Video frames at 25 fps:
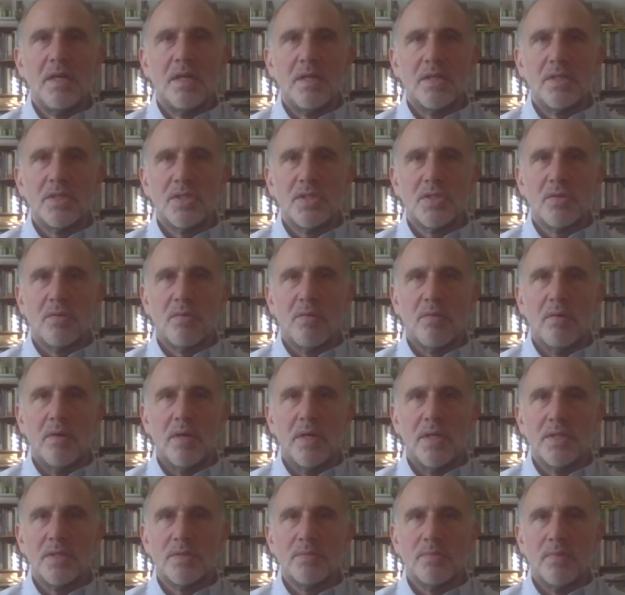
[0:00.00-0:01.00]

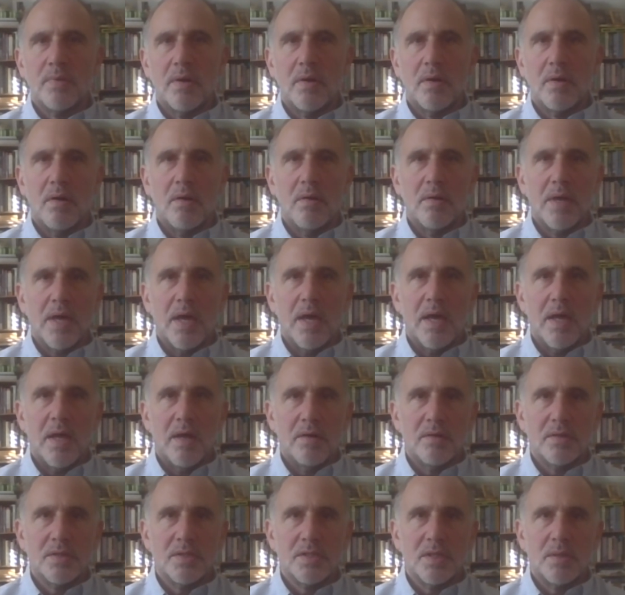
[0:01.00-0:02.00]
stories where, okay,
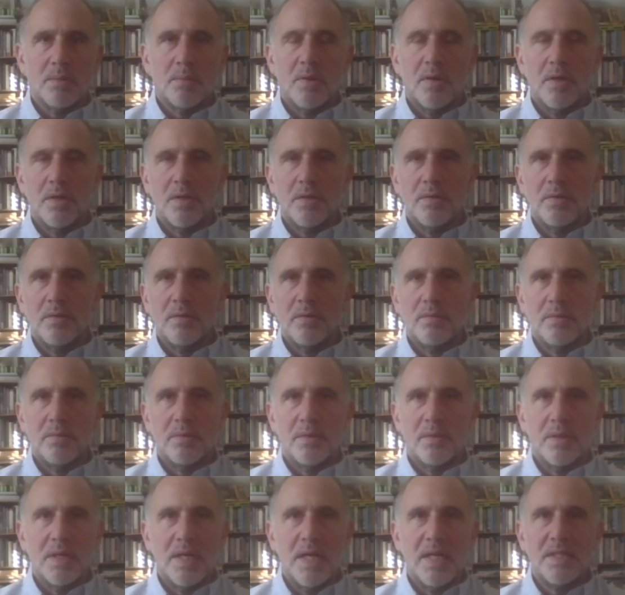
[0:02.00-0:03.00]
here's someone who
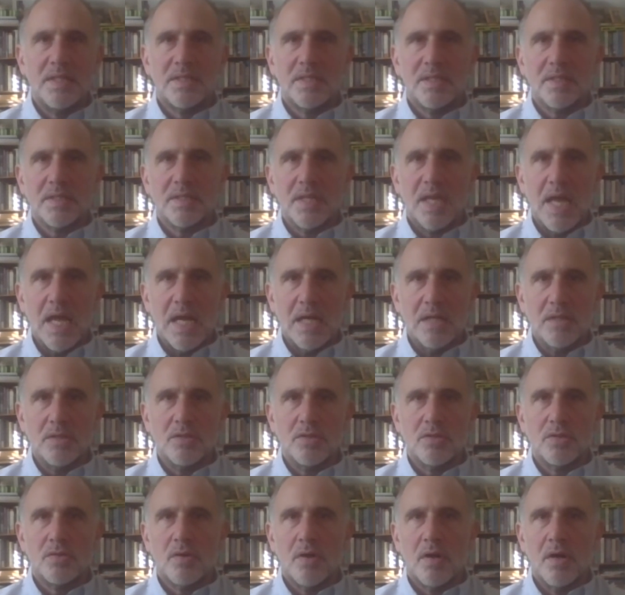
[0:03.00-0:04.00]
needs this
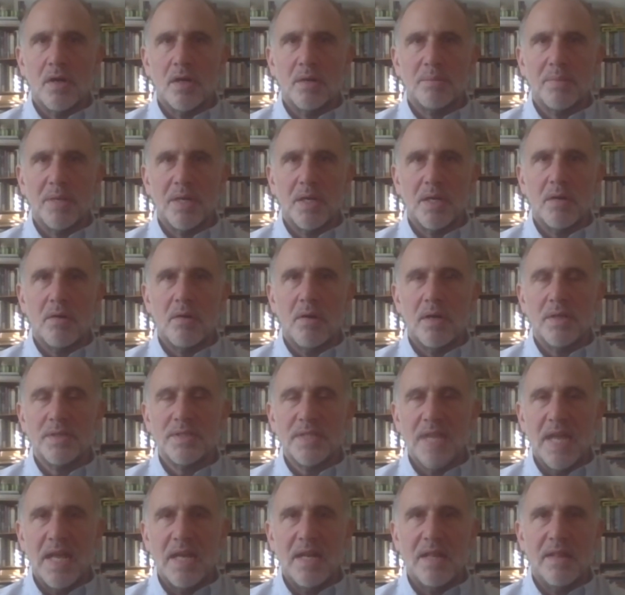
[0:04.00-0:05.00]
cancer drug, but it
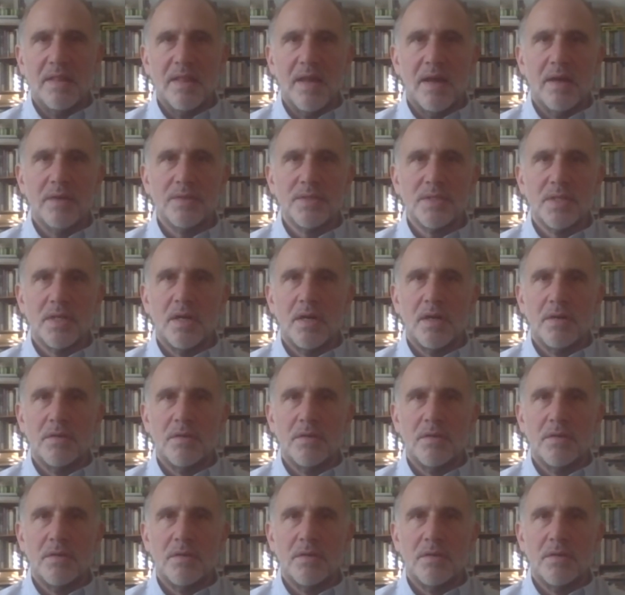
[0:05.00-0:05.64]
costs $80,000,